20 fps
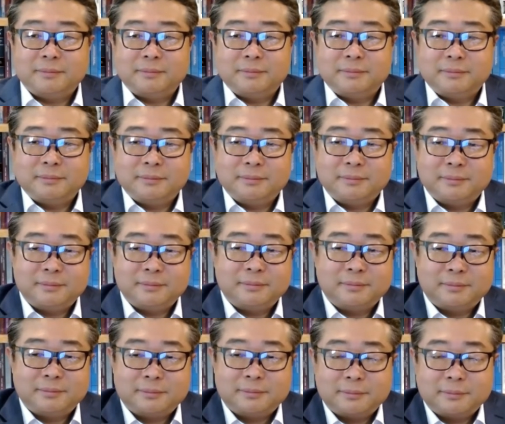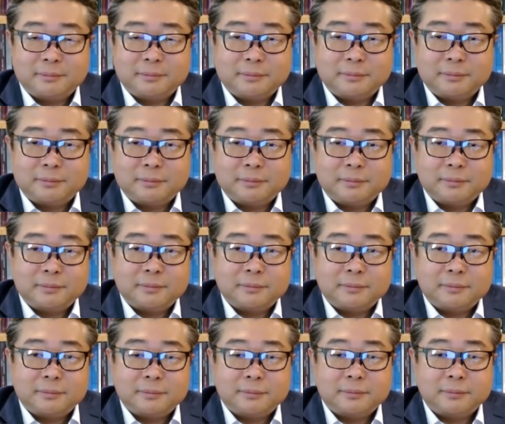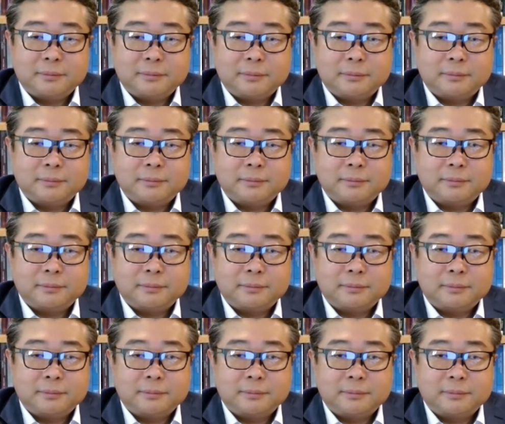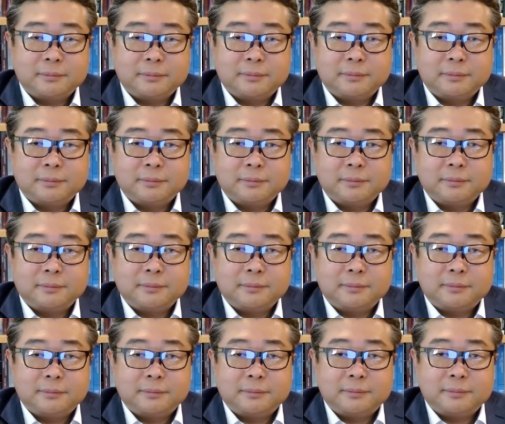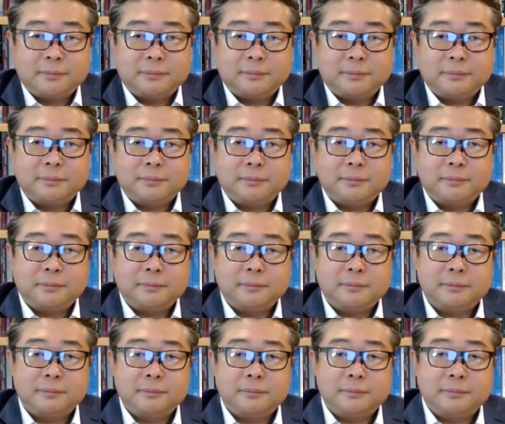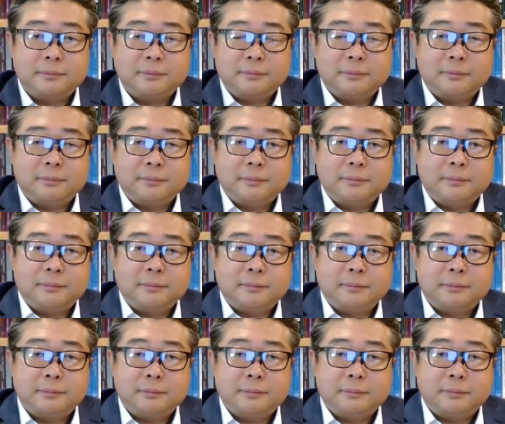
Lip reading: The person shown says nothing.